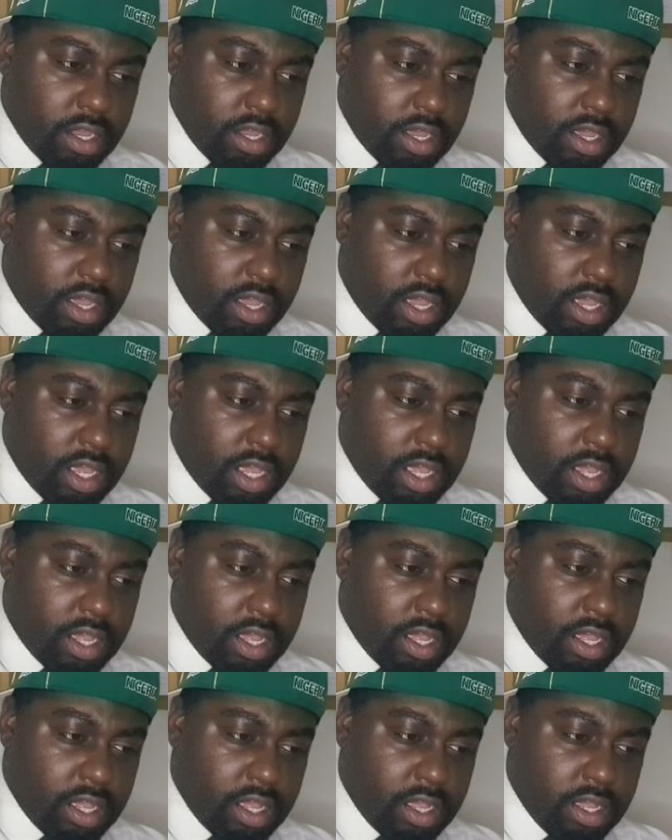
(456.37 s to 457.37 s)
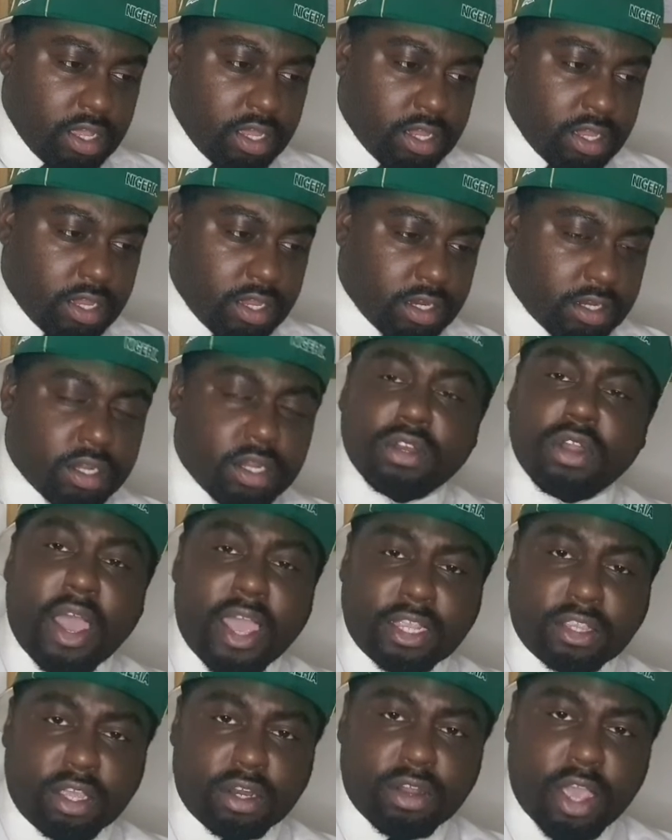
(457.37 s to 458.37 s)

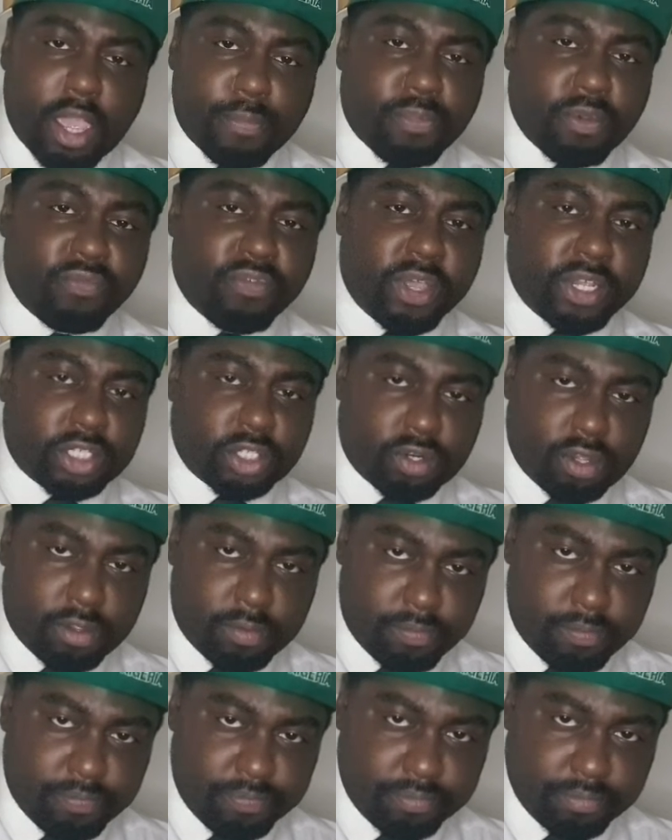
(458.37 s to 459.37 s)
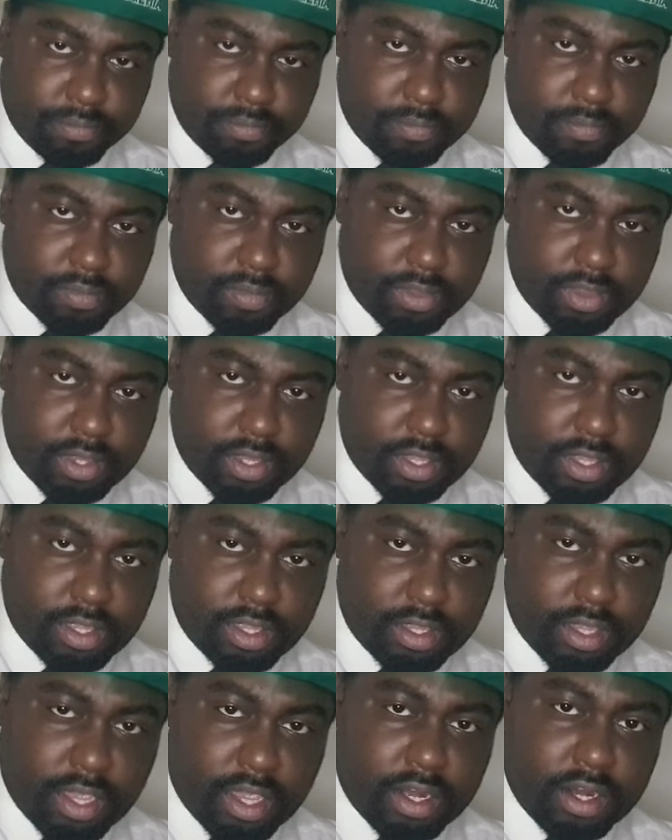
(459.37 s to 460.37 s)
Night Professor.
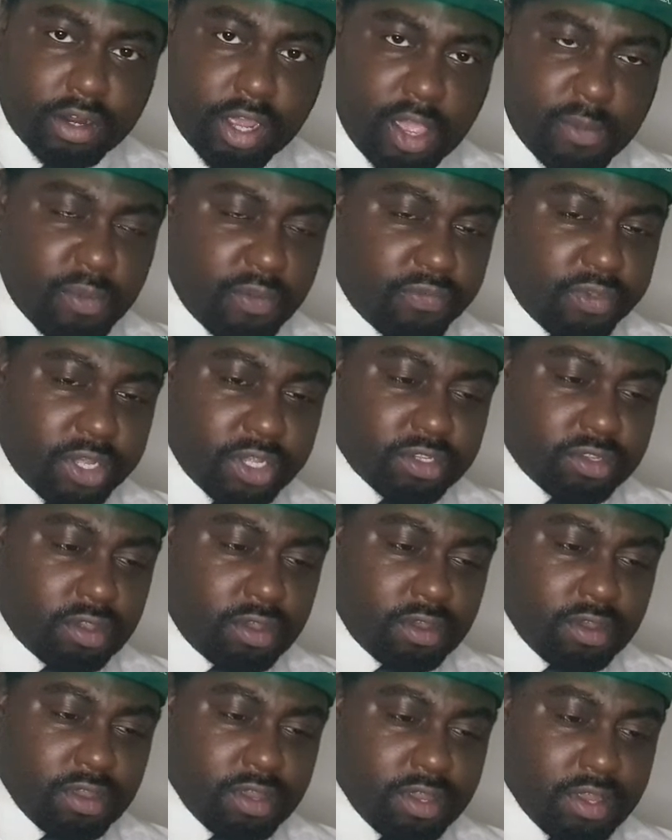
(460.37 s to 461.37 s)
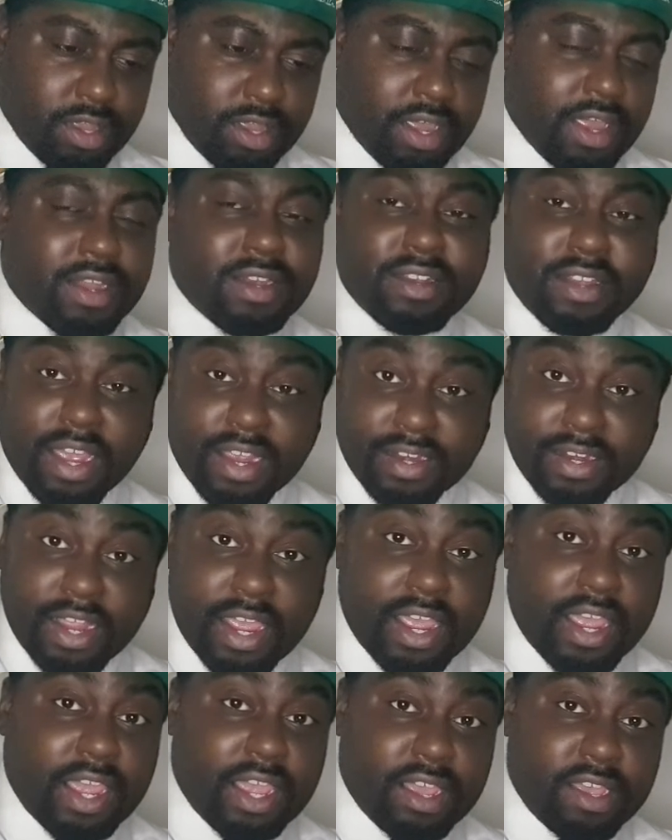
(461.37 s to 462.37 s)
Yeah, the Night Professor. Then
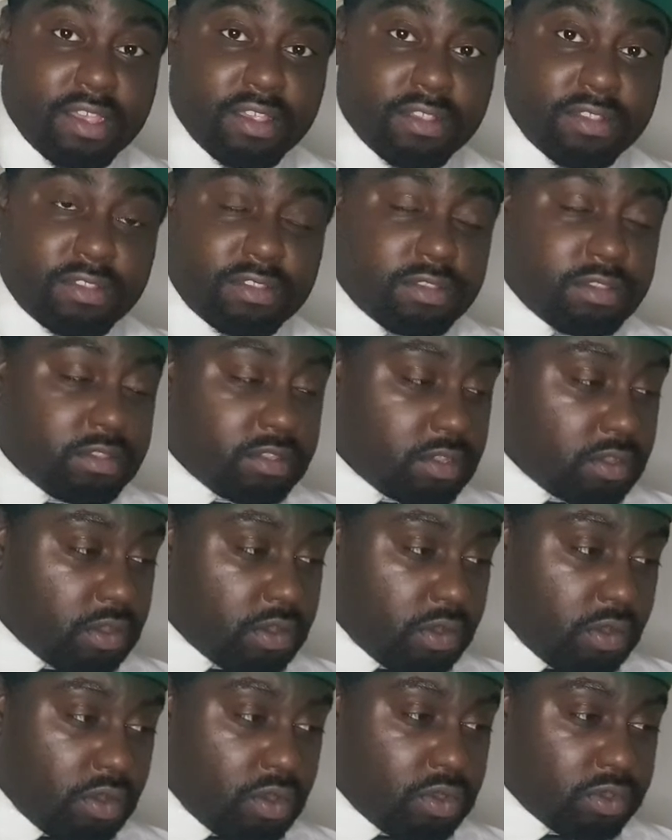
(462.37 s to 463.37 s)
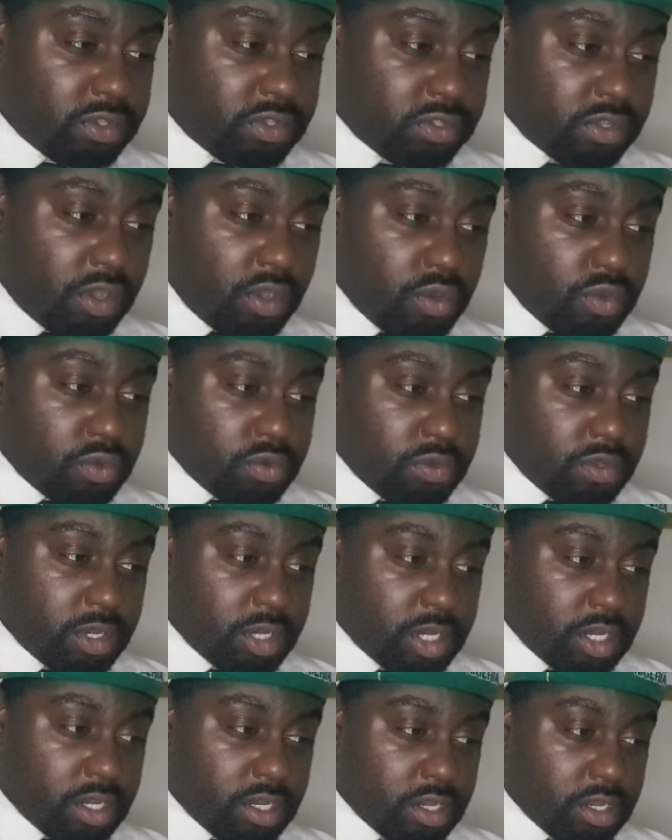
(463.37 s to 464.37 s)
there is also,
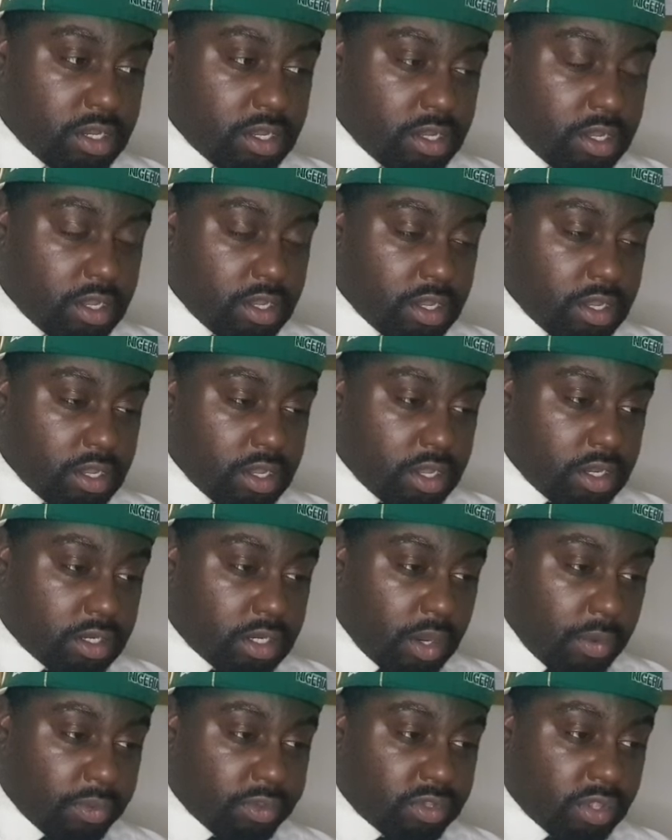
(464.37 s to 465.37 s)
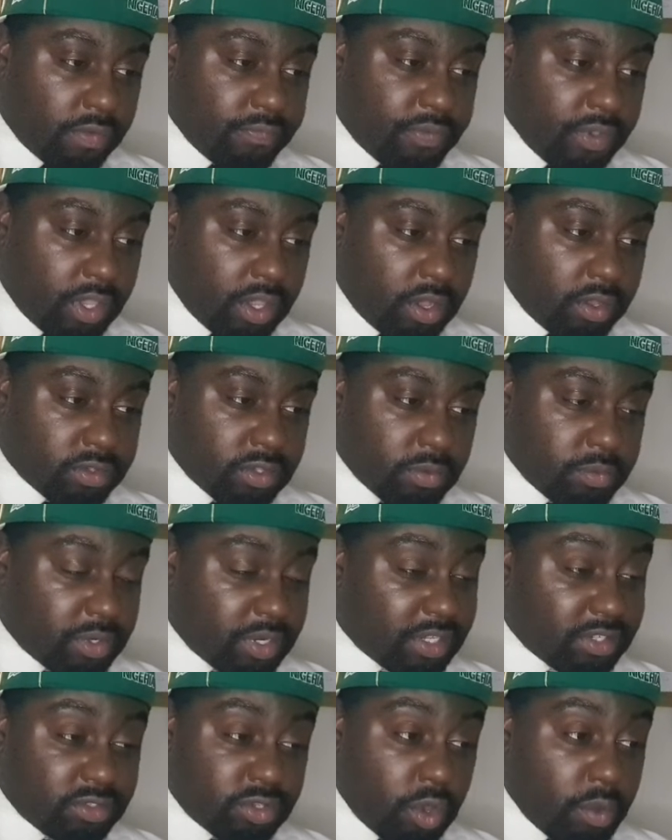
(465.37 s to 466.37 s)
there was something else. But
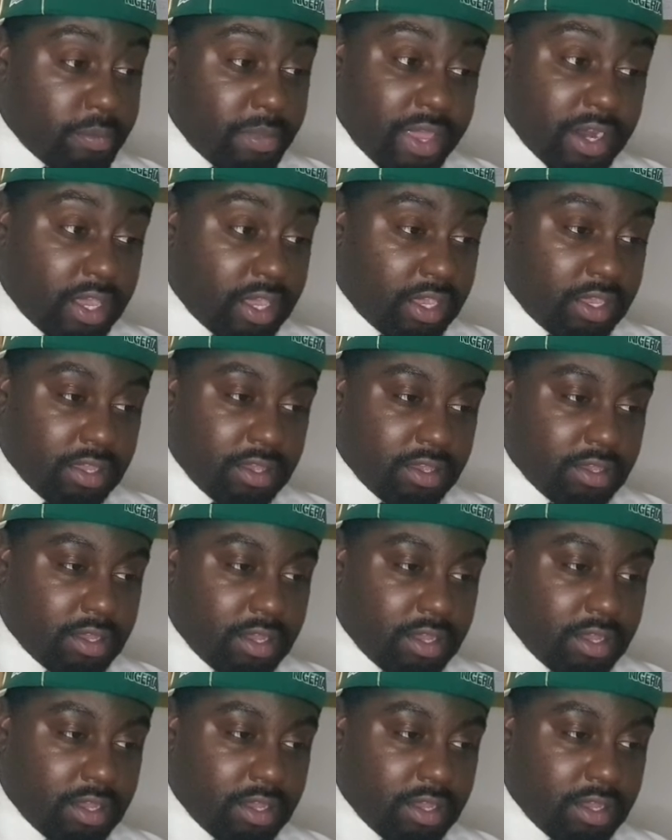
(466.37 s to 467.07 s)
there's so many.